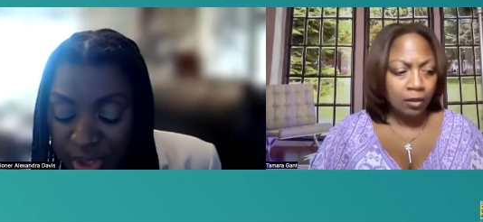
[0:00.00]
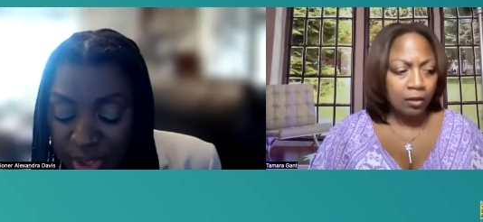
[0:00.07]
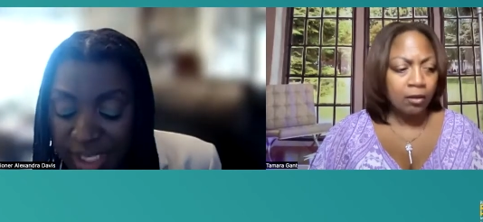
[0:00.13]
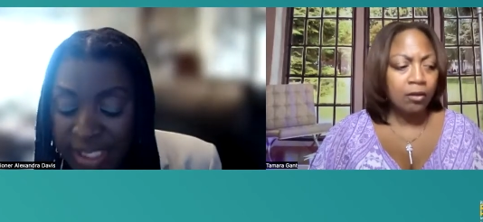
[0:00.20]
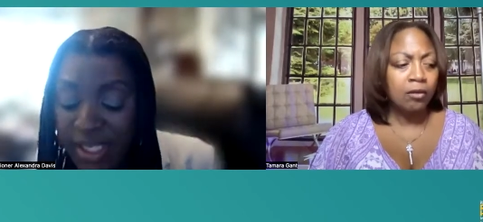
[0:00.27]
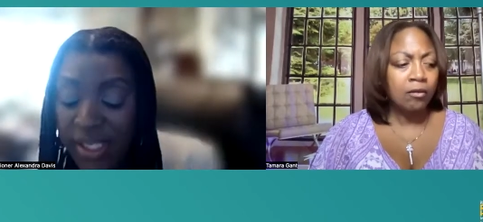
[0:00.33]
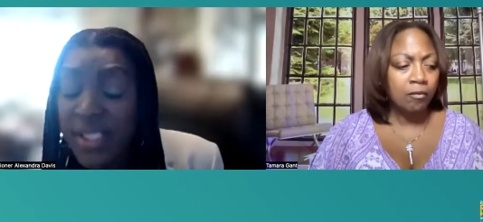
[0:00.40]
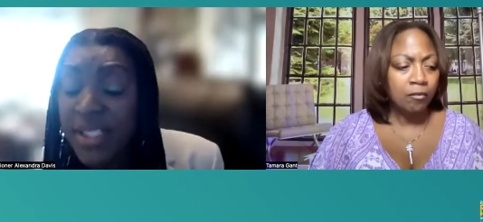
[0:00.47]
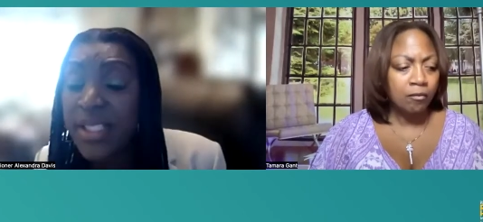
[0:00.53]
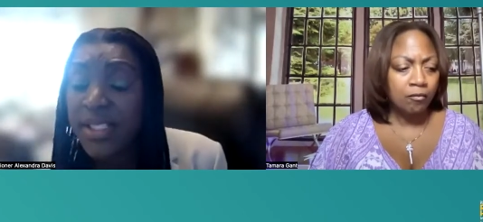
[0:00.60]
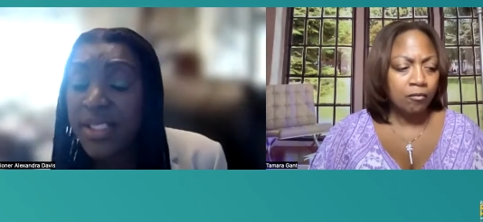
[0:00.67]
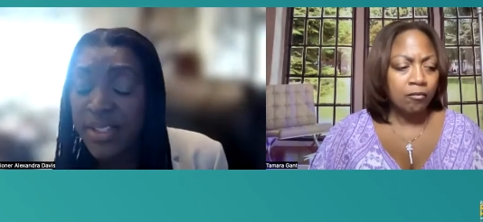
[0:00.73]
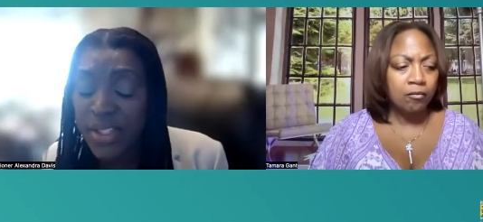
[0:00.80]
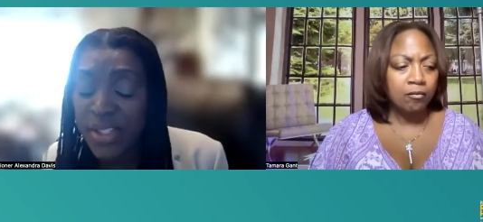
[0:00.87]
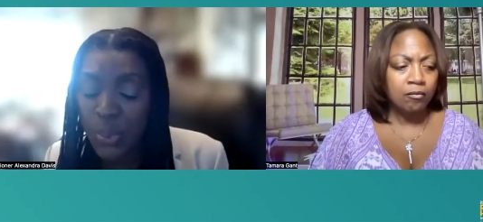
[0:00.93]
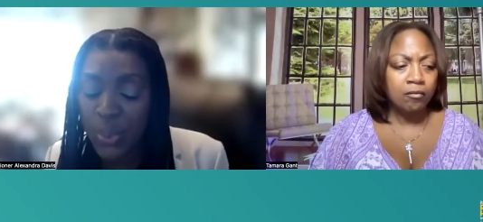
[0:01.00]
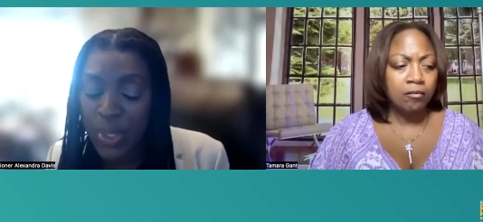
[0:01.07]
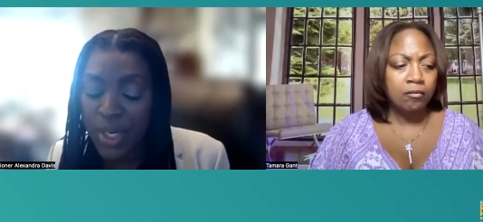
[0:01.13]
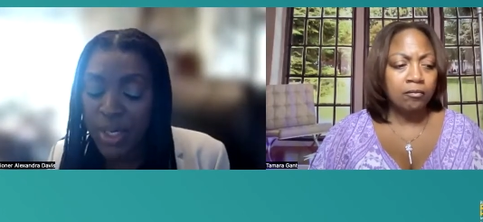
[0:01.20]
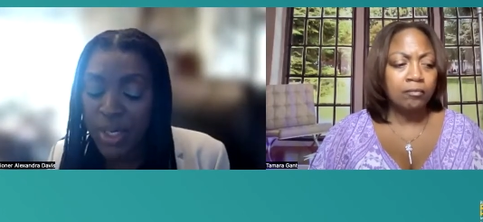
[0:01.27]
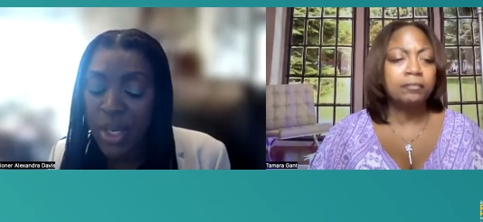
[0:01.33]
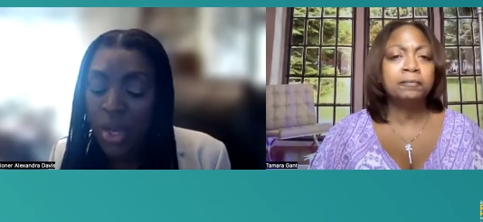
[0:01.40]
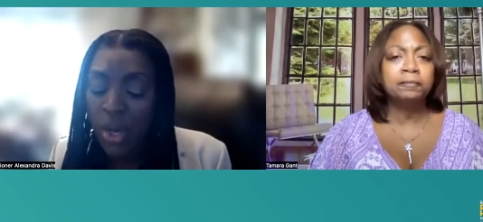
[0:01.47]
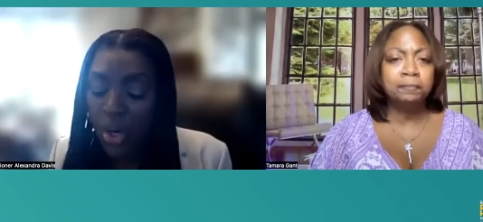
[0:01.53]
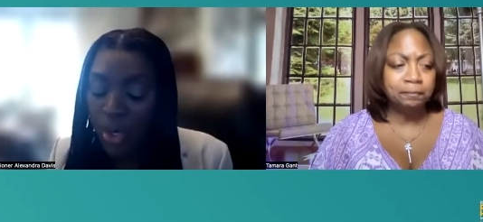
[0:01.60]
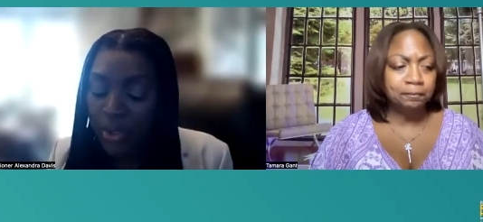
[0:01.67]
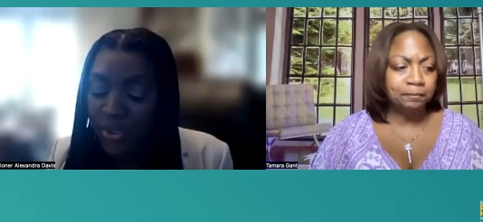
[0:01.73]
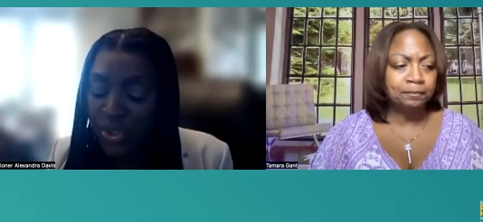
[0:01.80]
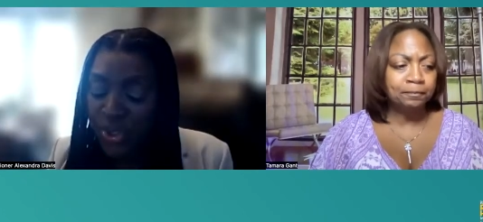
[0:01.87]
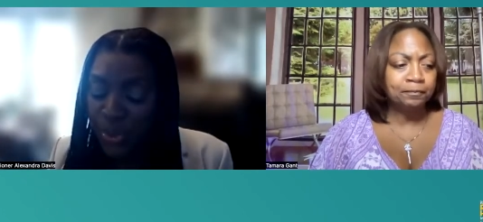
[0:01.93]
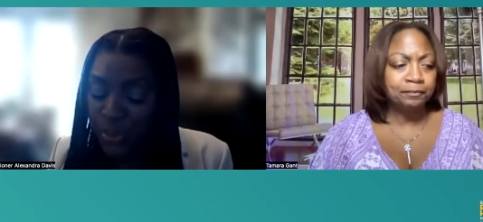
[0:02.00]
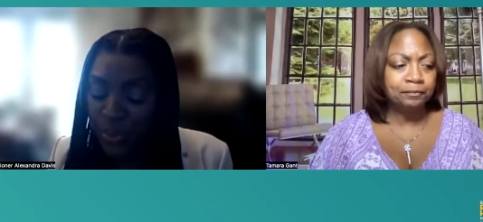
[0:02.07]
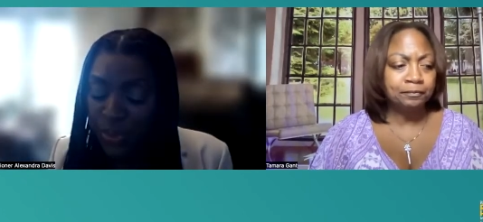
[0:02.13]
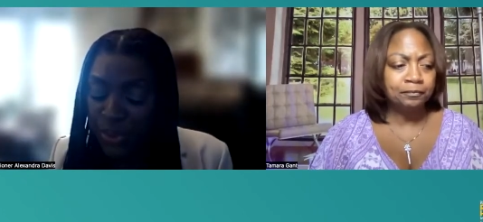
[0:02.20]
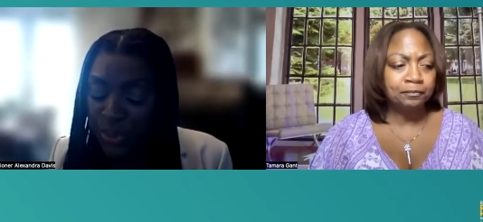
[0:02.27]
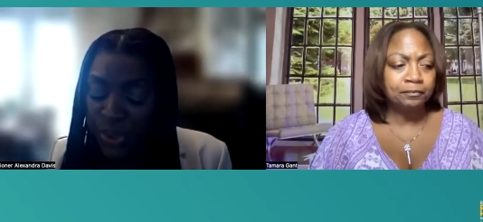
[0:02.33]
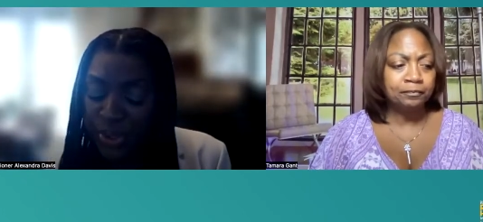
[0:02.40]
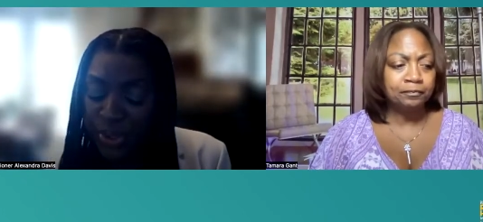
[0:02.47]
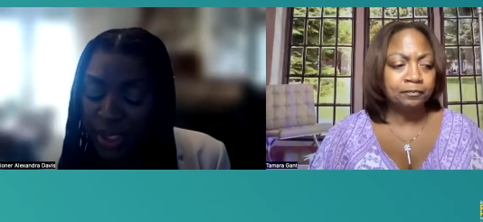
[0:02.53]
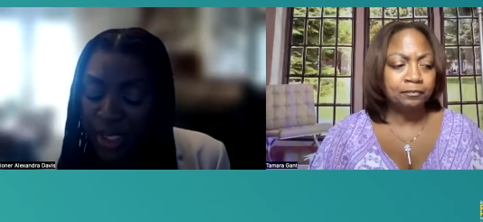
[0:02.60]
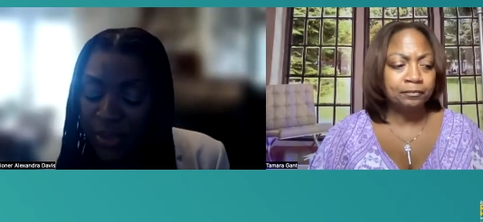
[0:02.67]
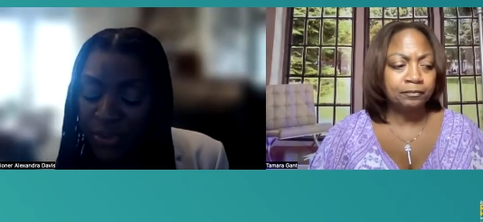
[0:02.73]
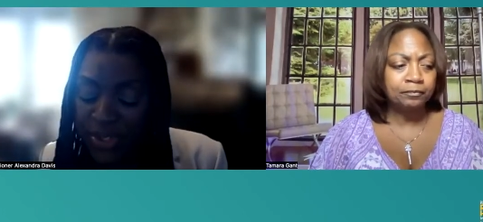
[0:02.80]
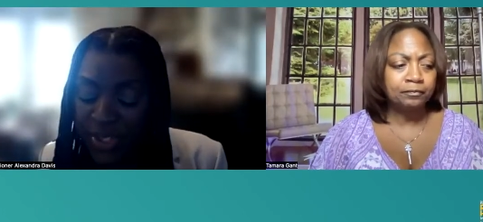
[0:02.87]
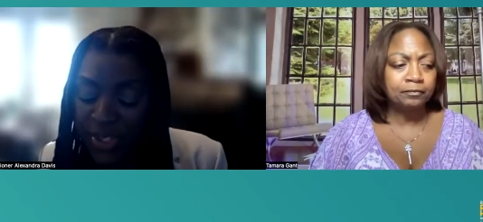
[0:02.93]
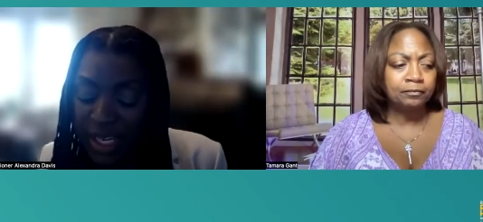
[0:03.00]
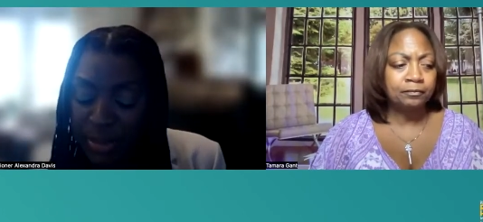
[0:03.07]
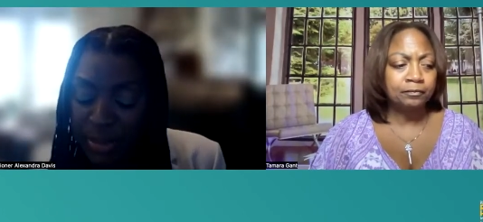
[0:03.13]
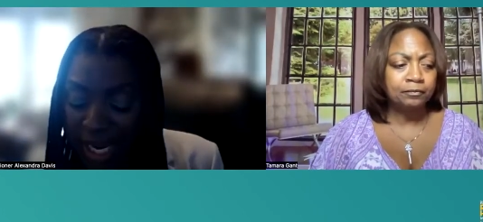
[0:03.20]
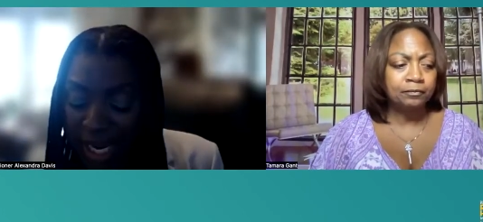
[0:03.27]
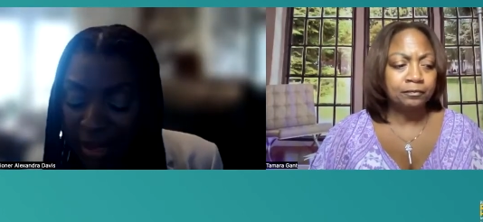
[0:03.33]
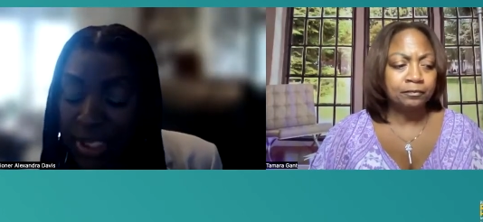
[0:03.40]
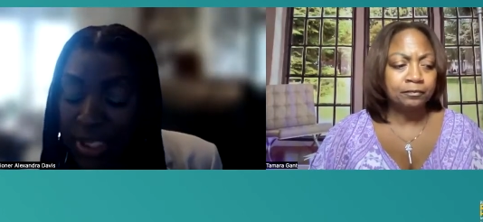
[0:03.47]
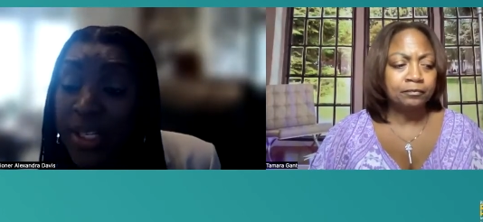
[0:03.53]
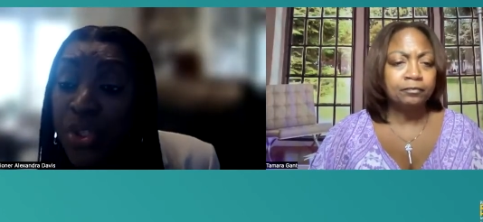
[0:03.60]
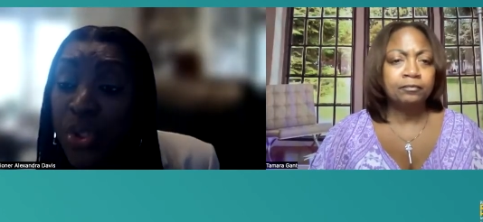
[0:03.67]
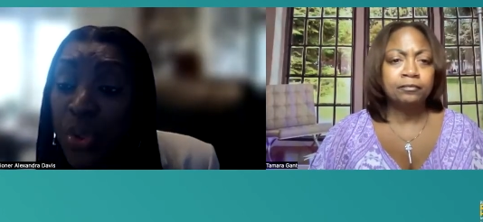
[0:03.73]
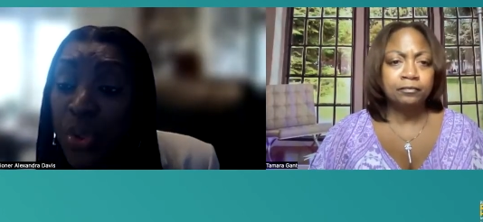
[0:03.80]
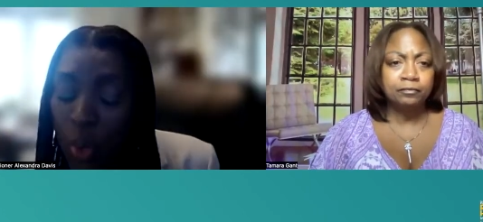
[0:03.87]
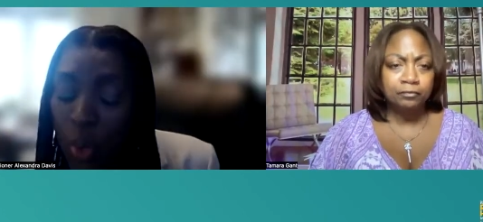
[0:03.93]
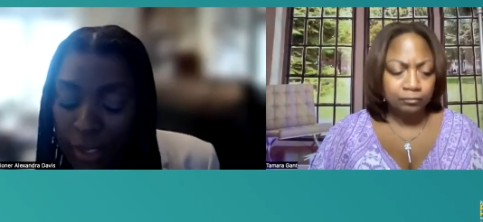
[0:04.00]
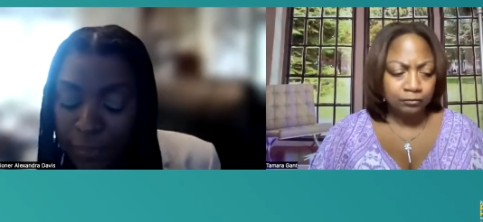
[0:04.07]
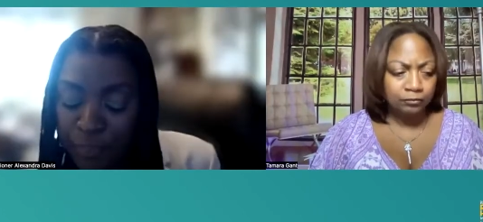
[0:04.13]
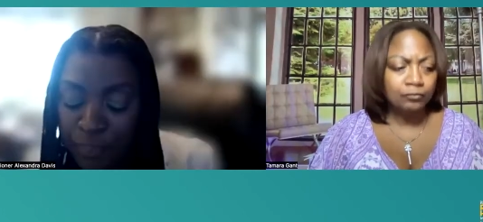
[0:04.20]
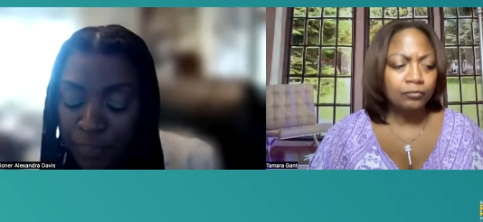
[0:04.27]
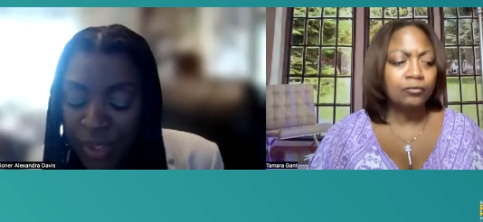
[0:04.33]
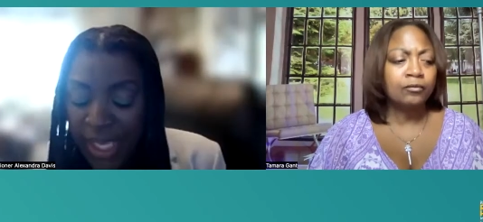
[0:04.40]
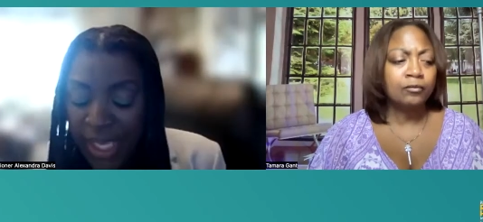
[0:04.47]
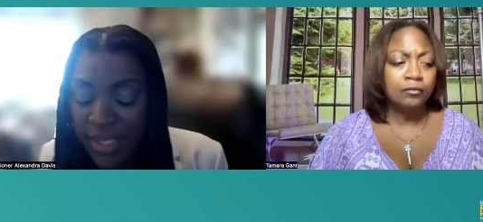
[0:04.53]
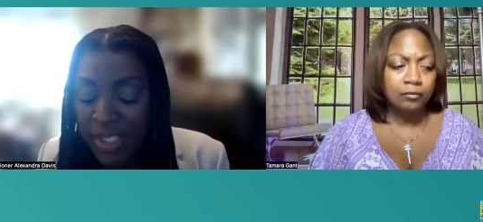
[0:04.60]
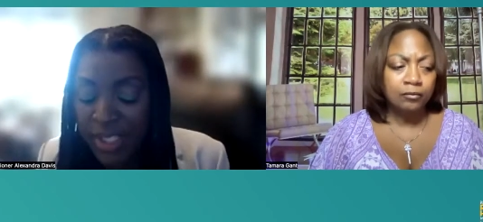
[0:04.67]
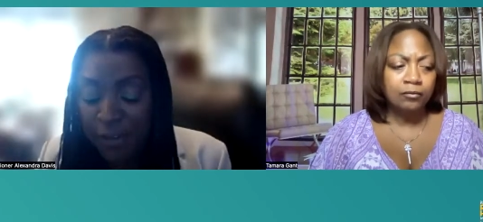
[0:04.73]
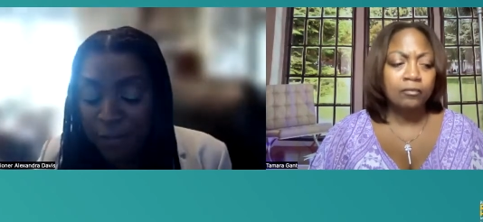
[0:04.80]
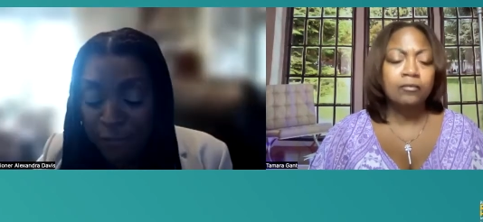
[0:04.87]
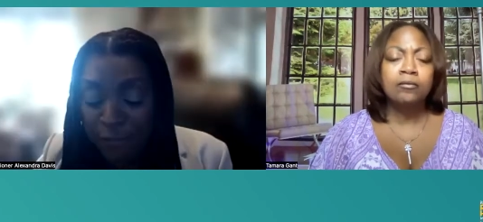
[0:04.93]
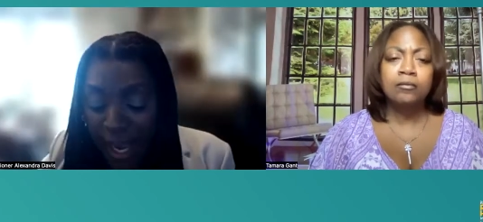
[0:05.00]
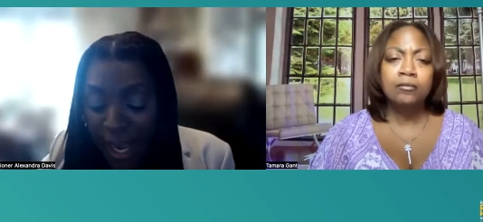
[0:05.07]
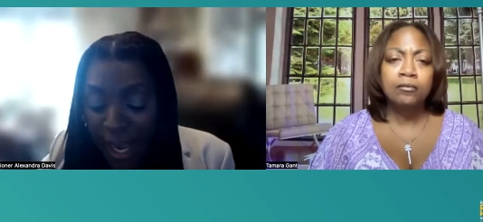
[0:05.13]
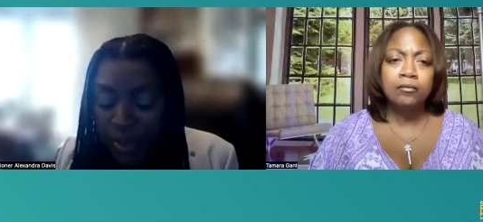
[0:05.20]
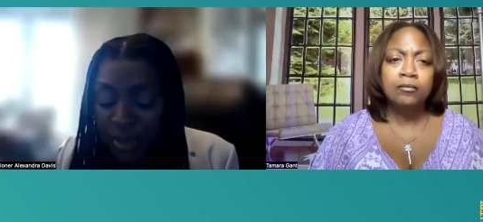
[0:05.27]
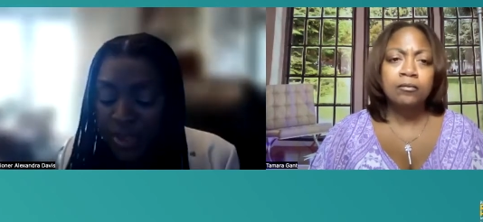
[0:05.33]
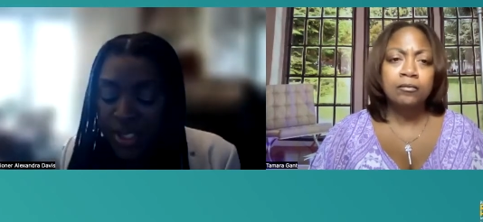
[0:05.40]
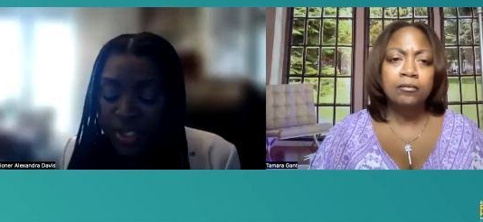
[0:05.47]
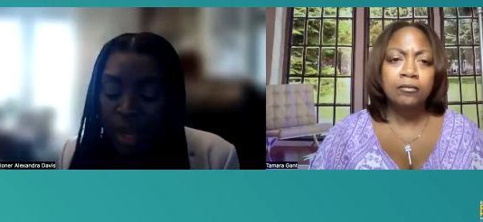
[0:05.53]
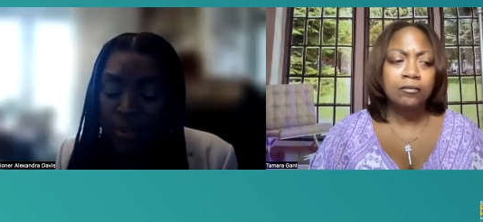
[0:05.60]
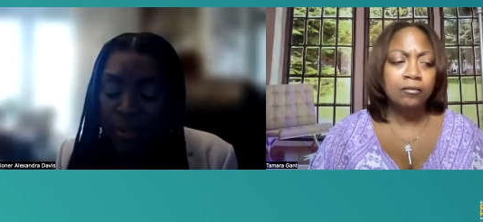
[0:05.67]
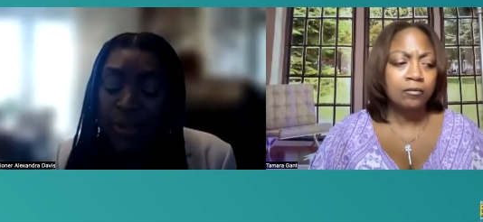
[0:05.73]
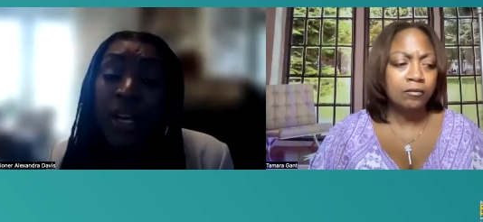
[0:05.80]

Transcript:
Speaker 1: So that's Huntington Square on June 30th, same time, 10 to 1. And then the final stop on our